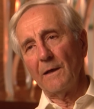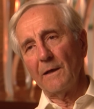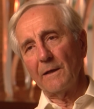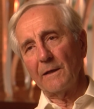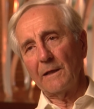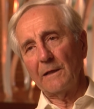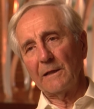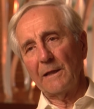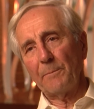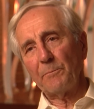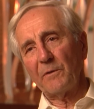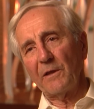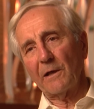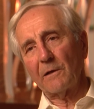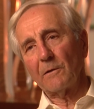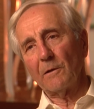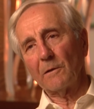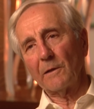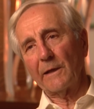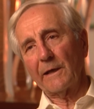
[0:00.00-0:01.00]

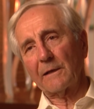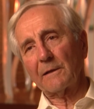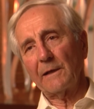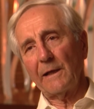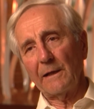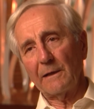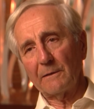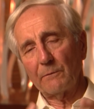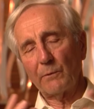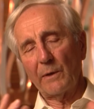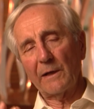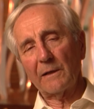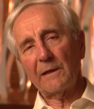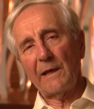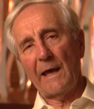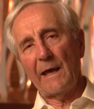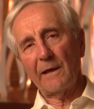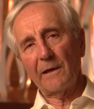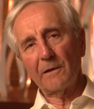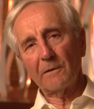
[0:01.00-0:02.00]
elliptical
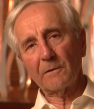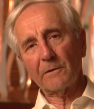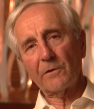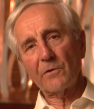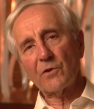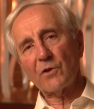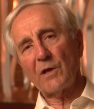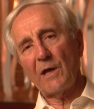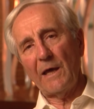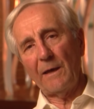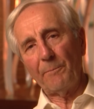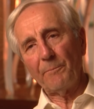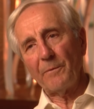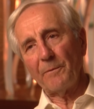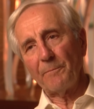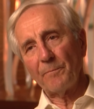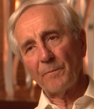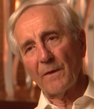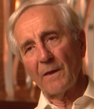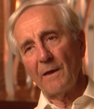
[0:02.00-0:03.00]
rectangular shape.
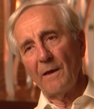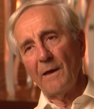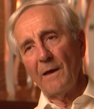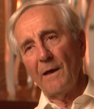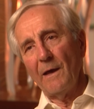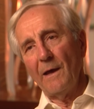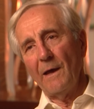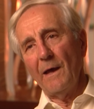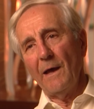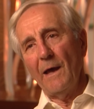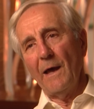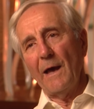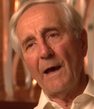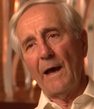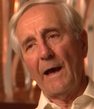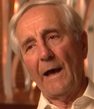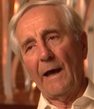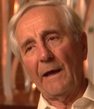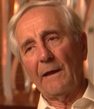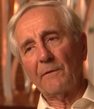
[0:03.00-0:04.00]

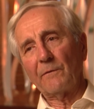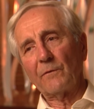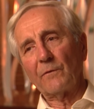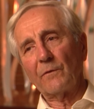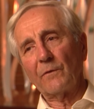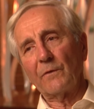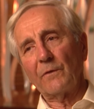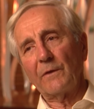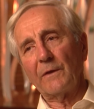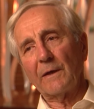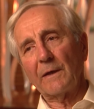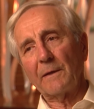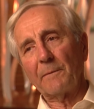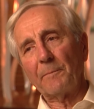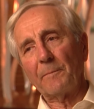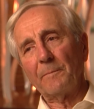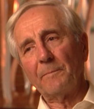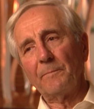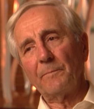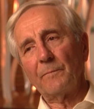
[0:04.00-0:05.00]

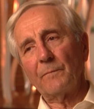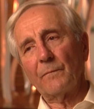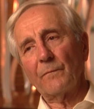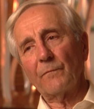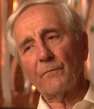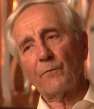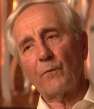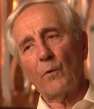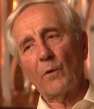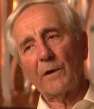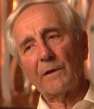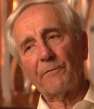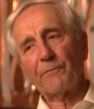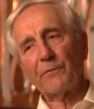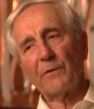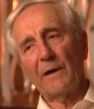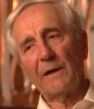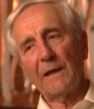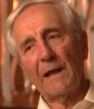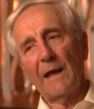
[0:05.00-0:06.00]
And for the
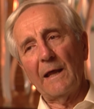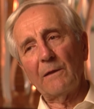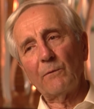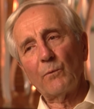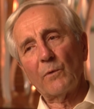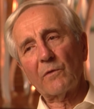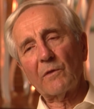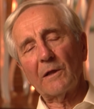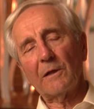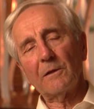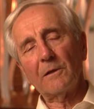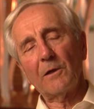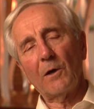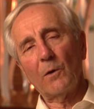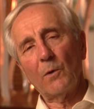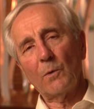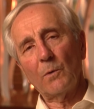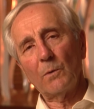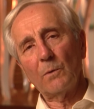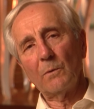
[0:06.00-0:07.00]
front end with a
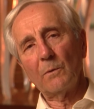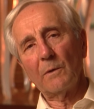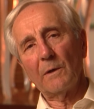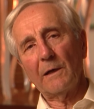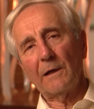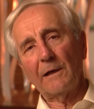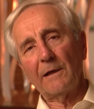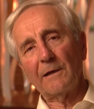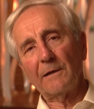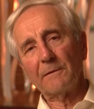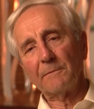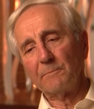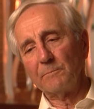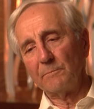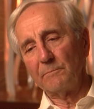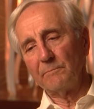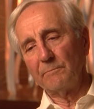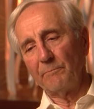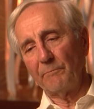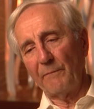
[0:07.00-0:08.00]
low
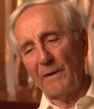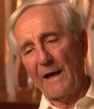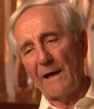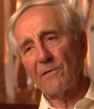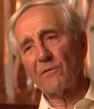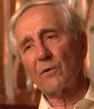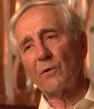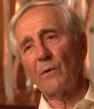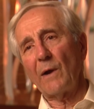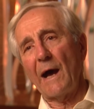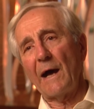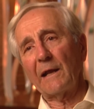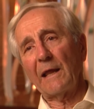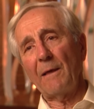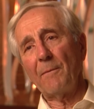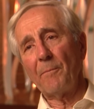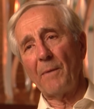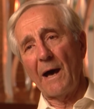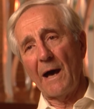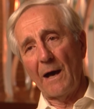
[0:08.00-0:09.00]

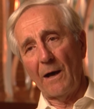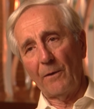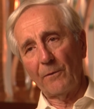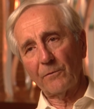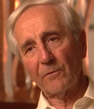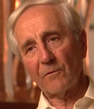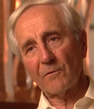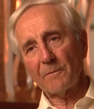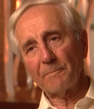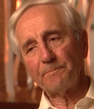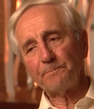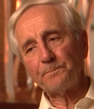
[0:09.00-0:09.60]
Maserati mouth.